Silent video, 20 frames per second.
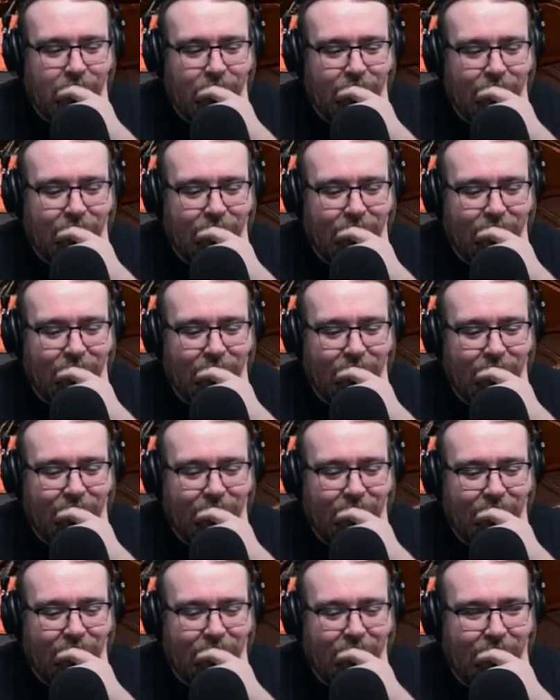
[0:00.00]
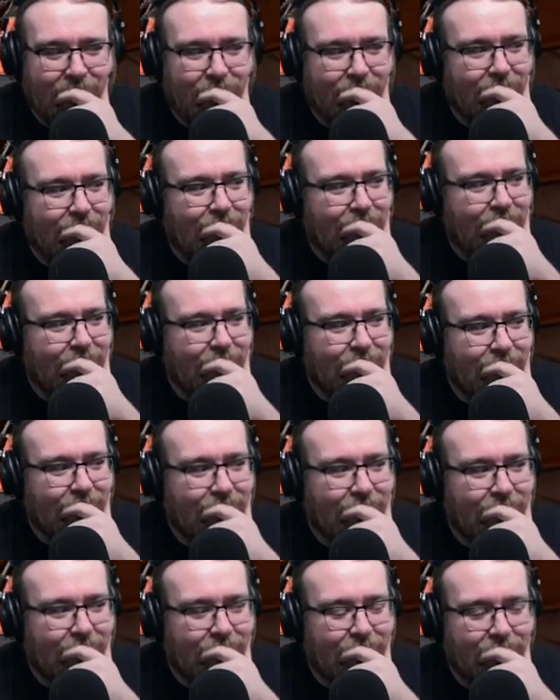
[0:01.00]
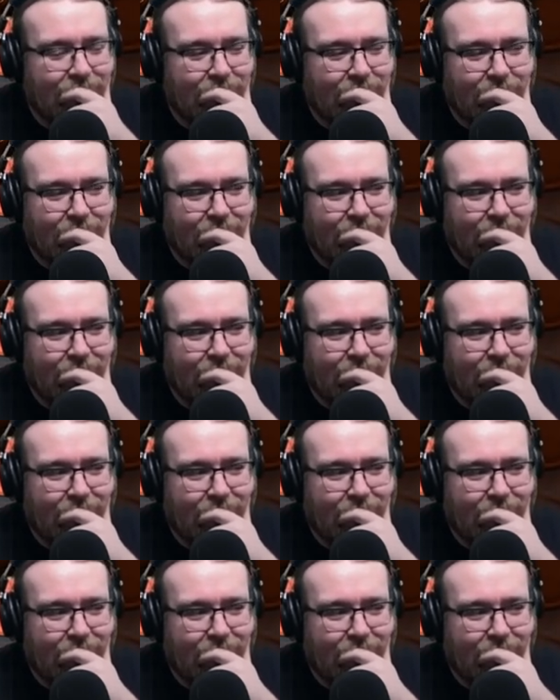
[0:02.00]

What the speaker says: The person shown says nothing.